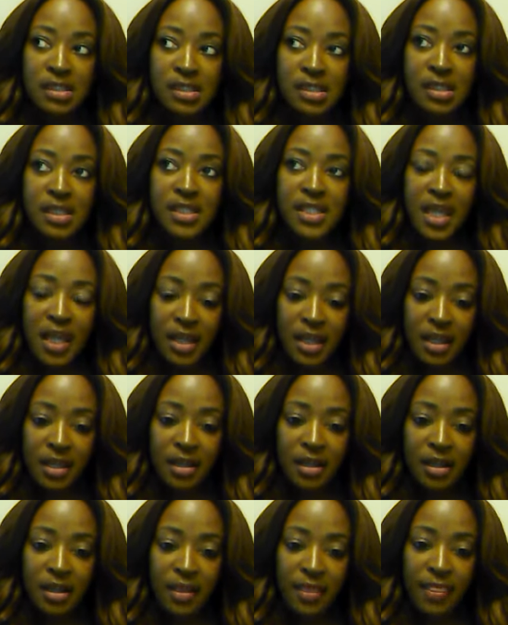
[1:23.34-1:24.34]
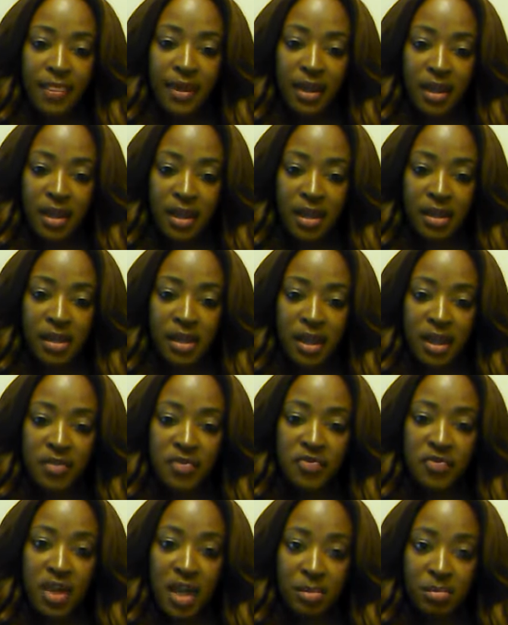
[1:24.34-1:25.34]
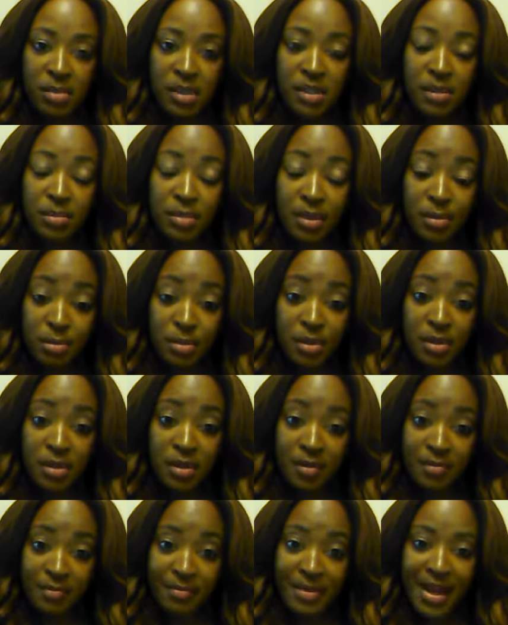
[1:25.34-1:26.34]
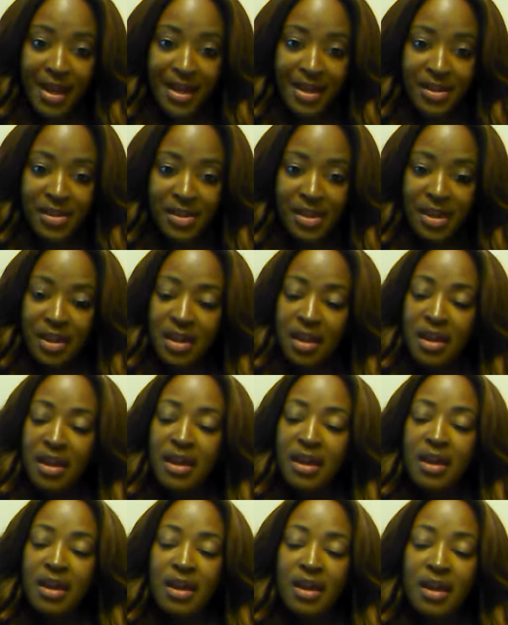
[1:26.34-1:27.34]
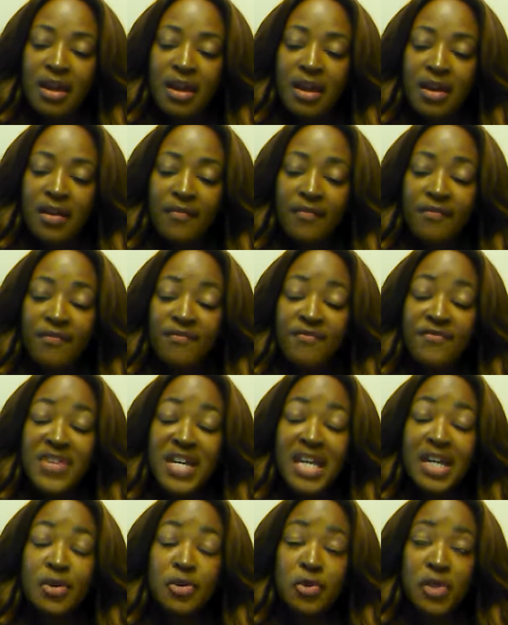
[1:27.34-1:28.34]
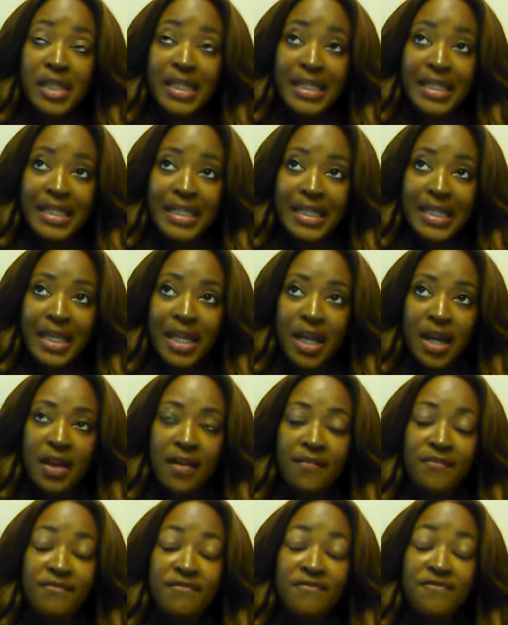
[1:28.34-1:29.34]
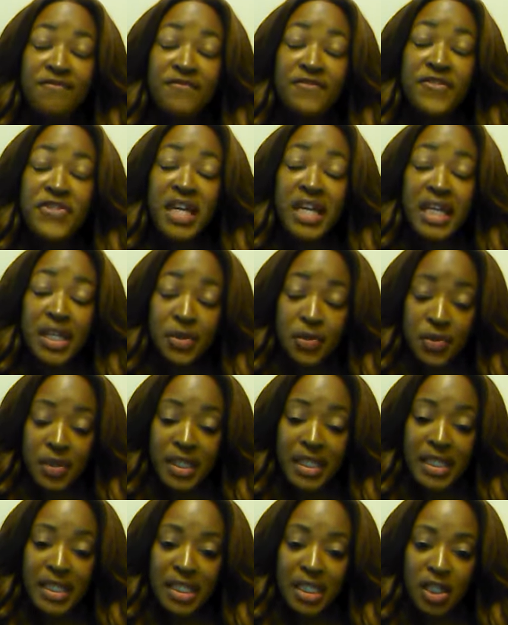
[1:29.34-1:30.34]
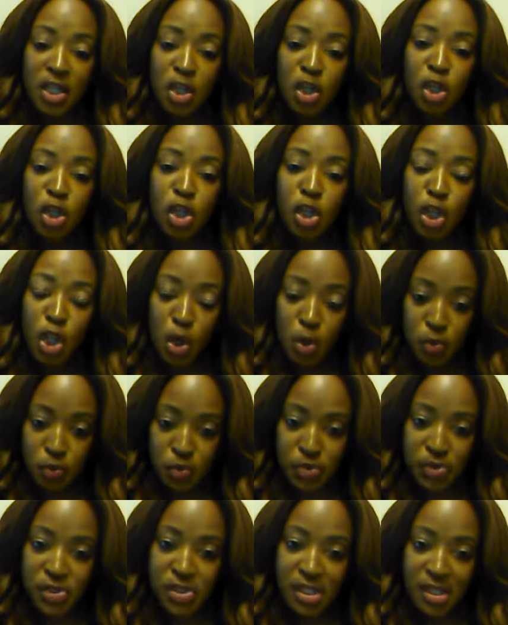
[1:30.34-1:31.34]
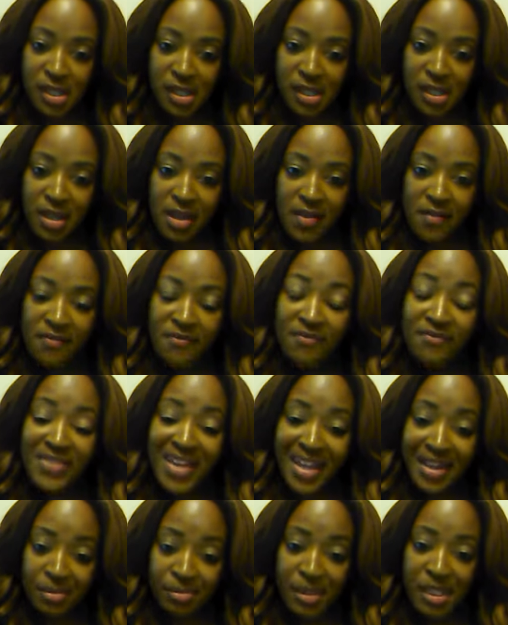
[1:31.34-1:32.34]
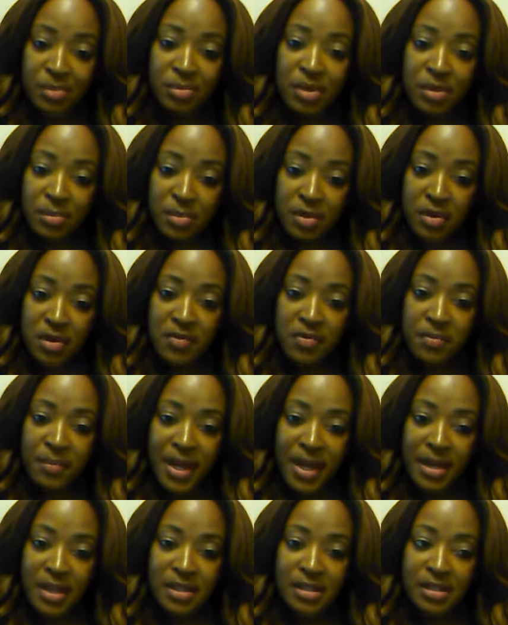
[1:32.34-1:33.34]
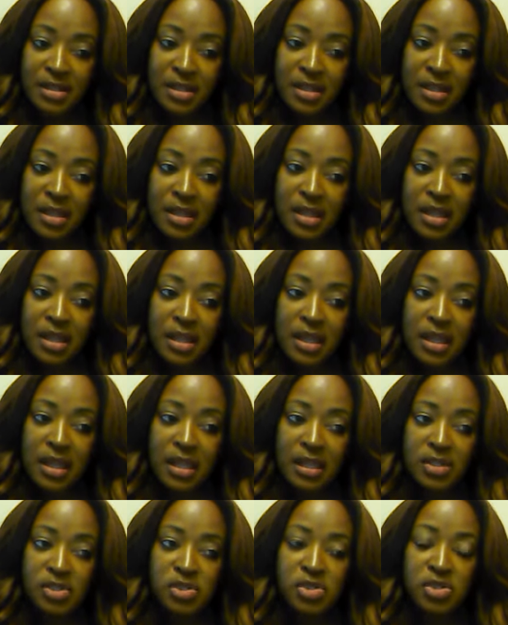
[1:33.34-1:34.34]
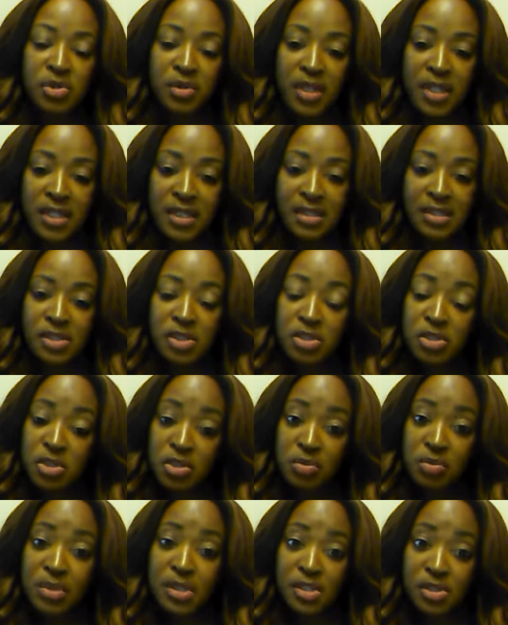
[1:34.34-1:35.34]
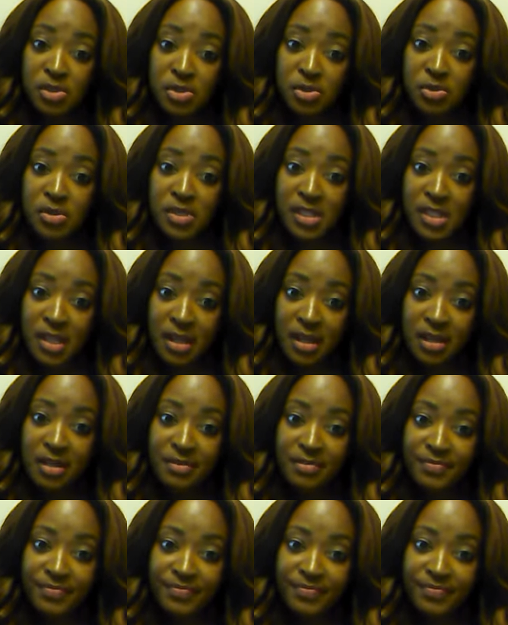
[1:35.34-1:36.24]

today that a family member of mine very very close family member of mine is threatening to commit suicide.